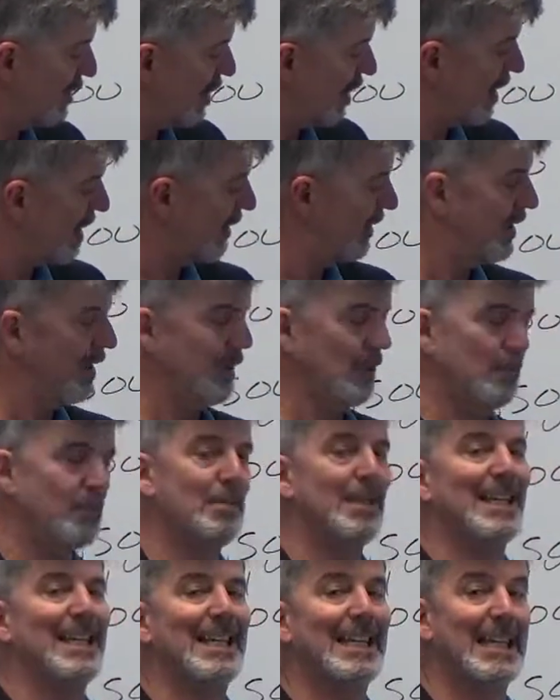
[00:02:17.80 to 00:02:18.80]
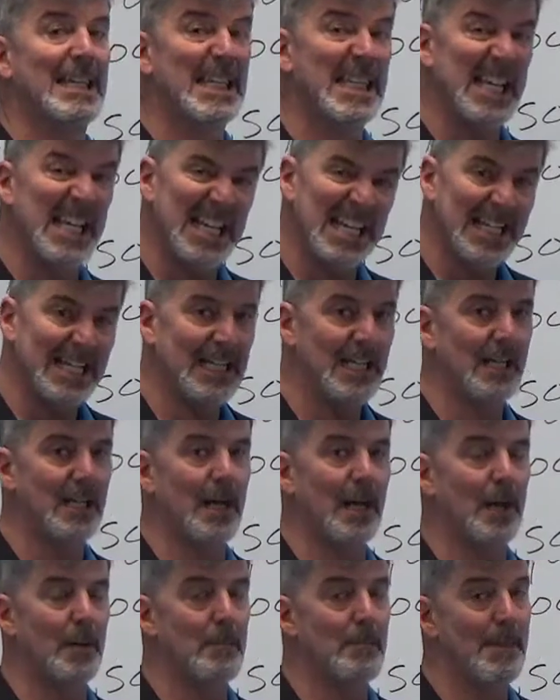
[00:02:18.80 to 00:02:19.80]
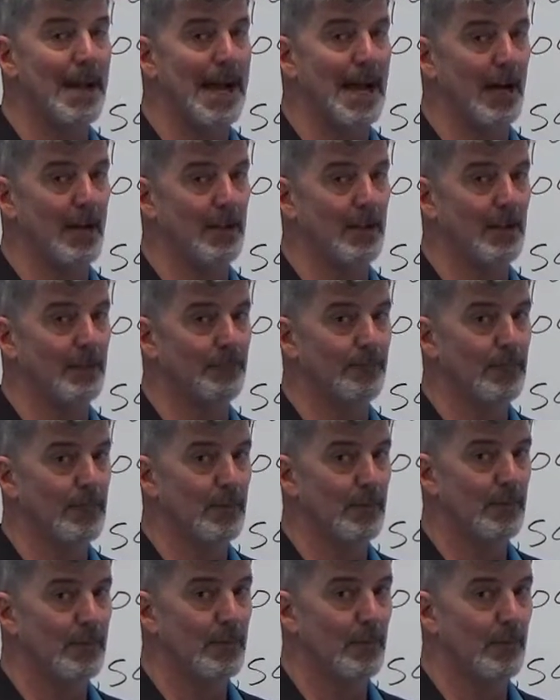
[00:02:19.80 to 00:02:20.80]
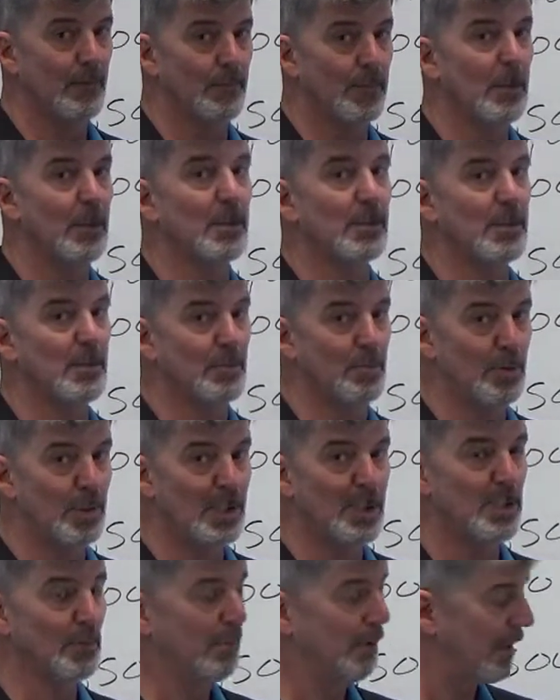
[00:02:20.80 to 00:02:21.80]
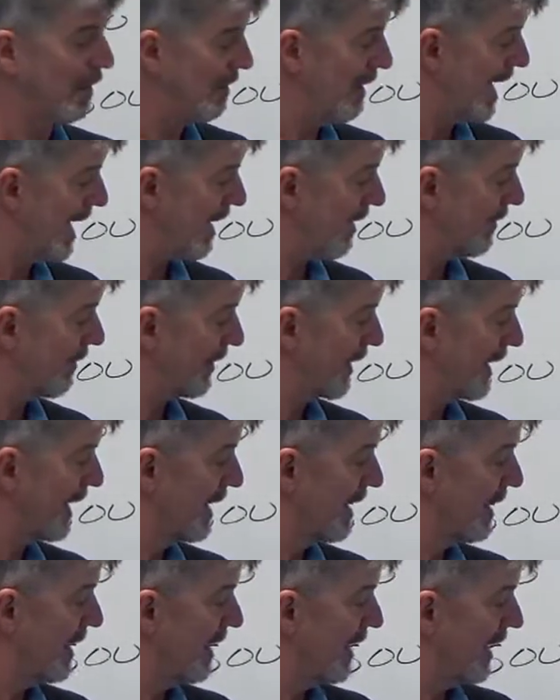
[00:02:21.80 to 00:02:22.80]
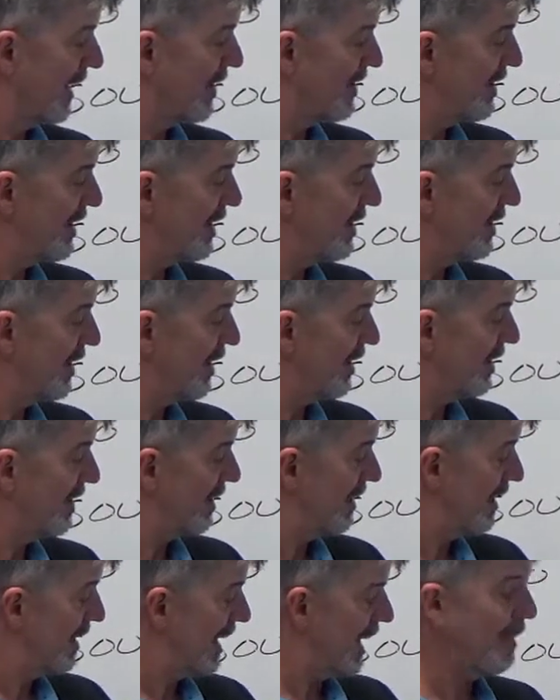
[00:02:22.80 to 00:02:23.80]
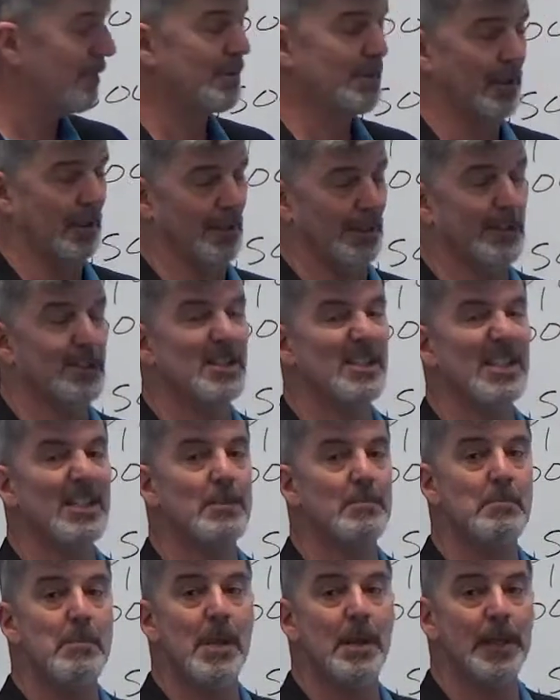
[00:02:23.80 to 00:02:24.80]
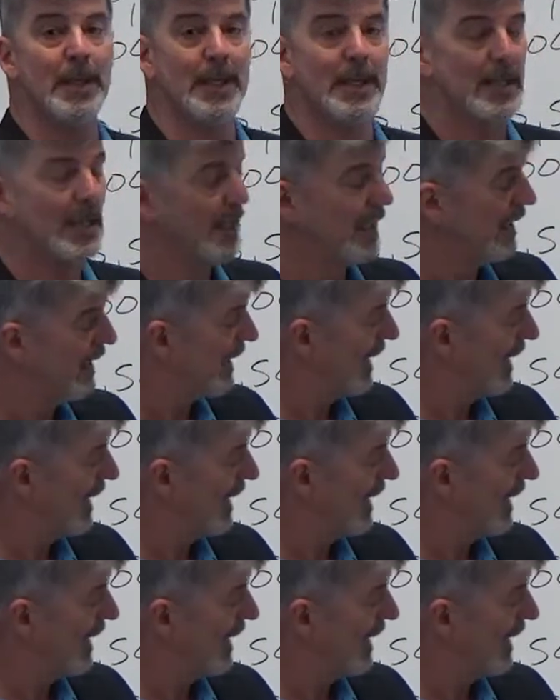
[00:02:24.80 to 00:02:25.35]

call it the beginning amount, your depreciable amount is six hundred, I'm sorry, six million